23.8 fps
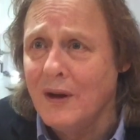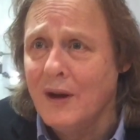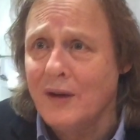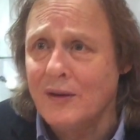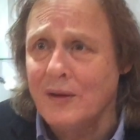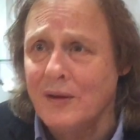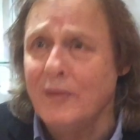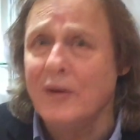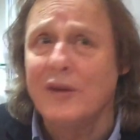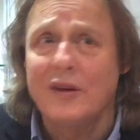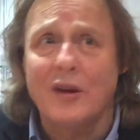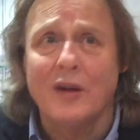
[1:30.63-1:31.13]

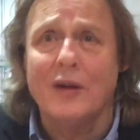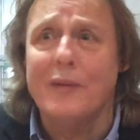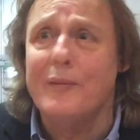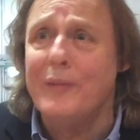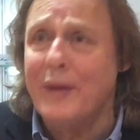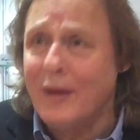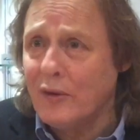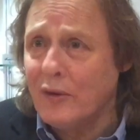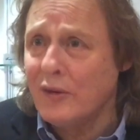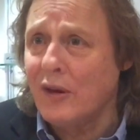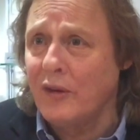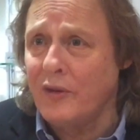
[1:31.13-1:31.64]
Somebody's going to
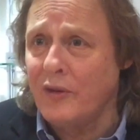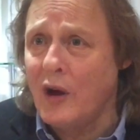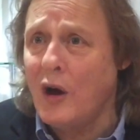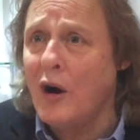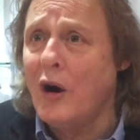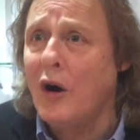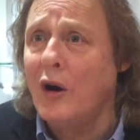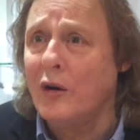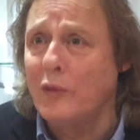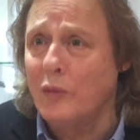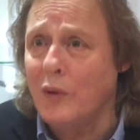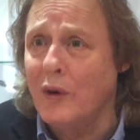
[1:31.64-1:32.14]
build on the
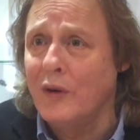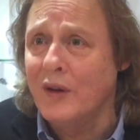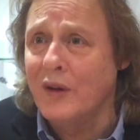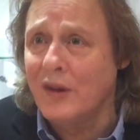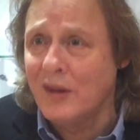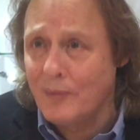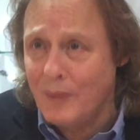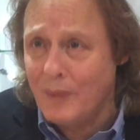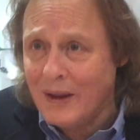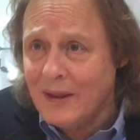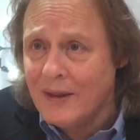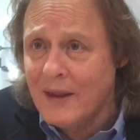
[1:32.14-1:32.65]
hard work
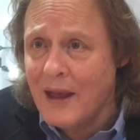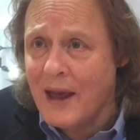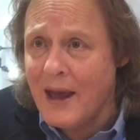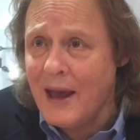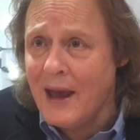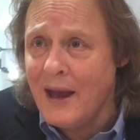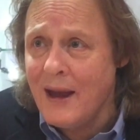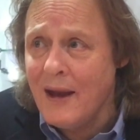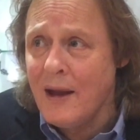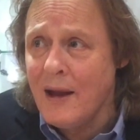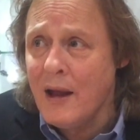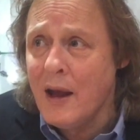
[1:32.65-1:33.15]
that's been
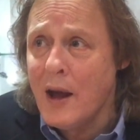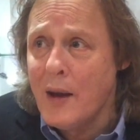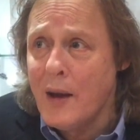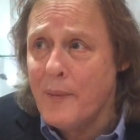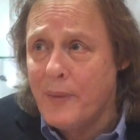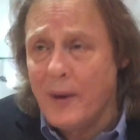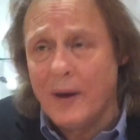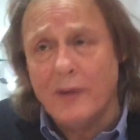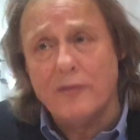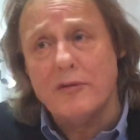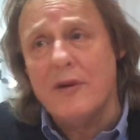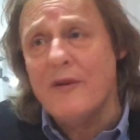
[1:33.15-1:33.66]
there,
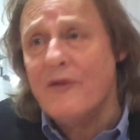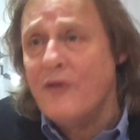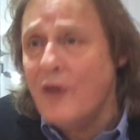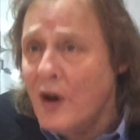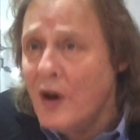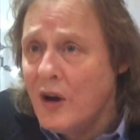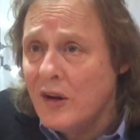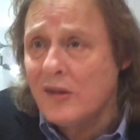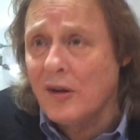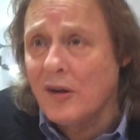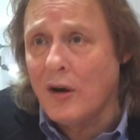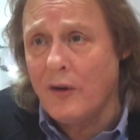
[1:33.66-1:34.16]
but
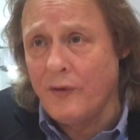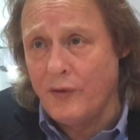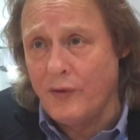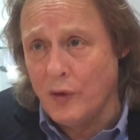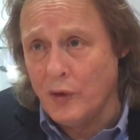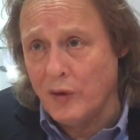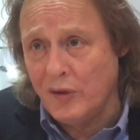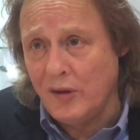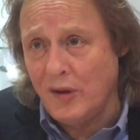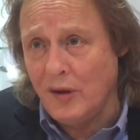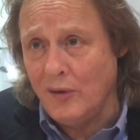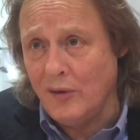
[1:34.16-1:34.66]
reverse our
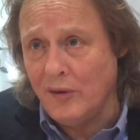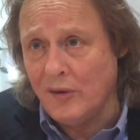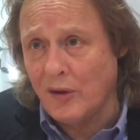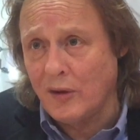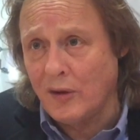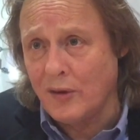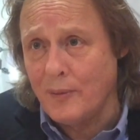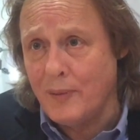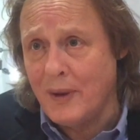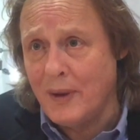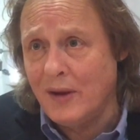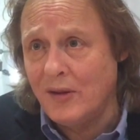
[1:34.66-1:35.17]
fortunes on
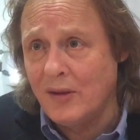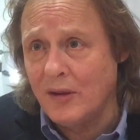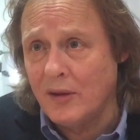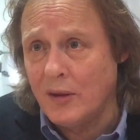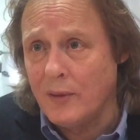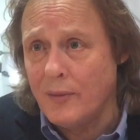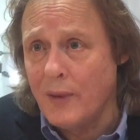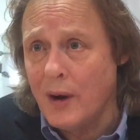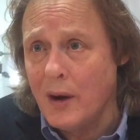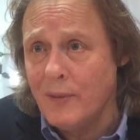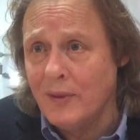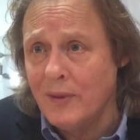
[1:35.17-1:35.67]
the pitch at the
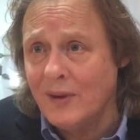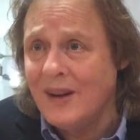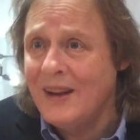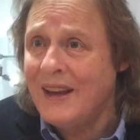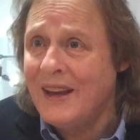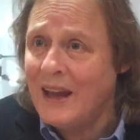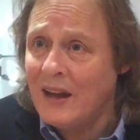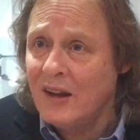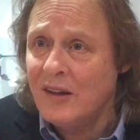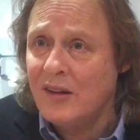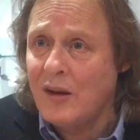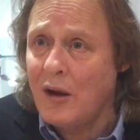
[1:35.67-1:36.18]
moment and
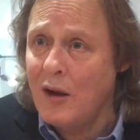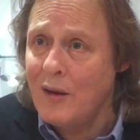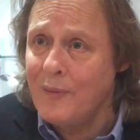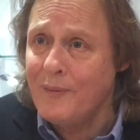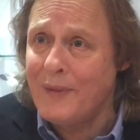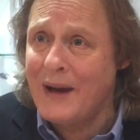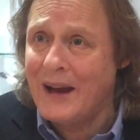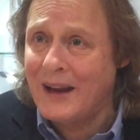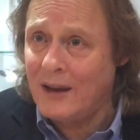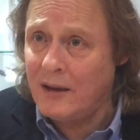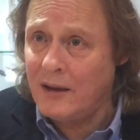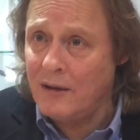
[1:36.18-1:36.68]
get us going
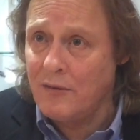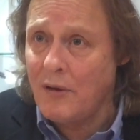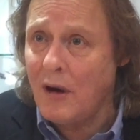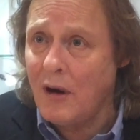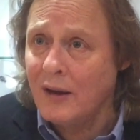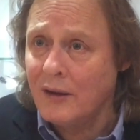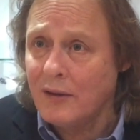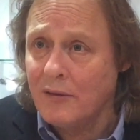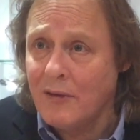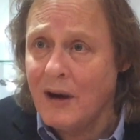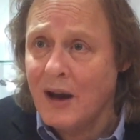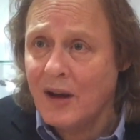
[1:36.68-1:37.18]
back in the right
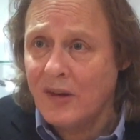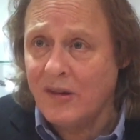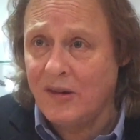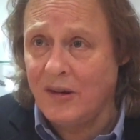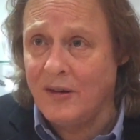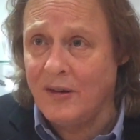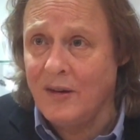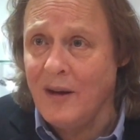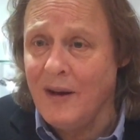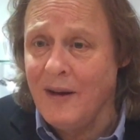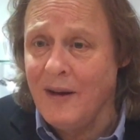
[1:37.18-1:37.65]
direction.